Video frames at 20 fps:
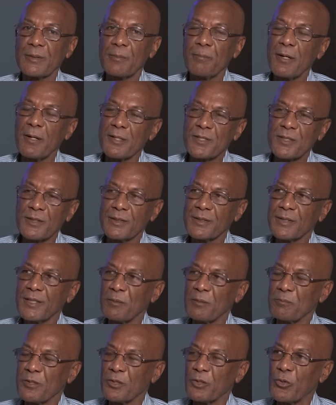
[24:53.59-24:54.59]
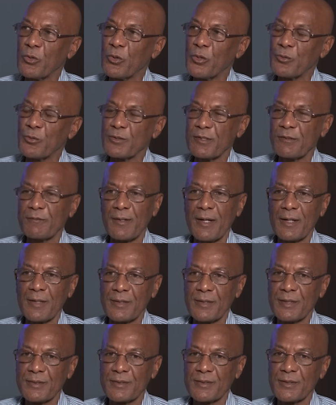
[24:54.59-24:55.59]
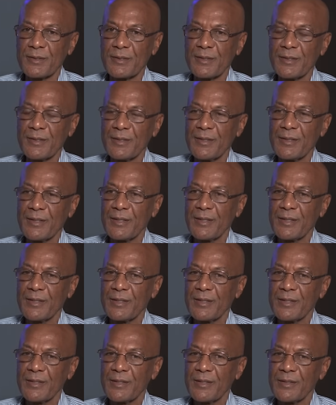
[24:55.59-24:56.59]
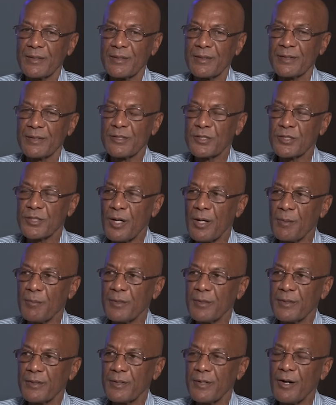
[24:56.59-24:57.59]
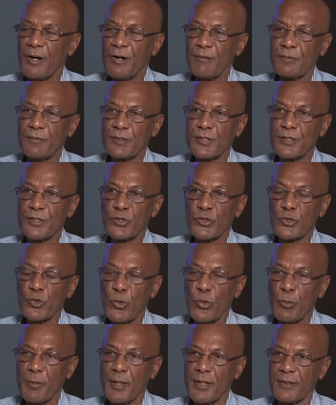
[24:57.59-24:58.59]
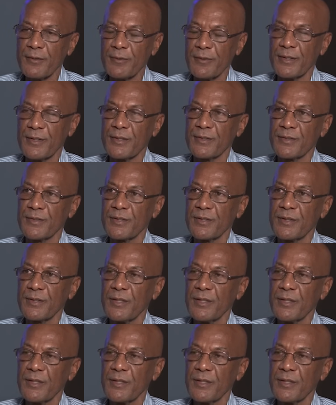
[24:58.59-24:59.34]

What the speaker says: The passion that kept me going was the fact that the job offered so many things.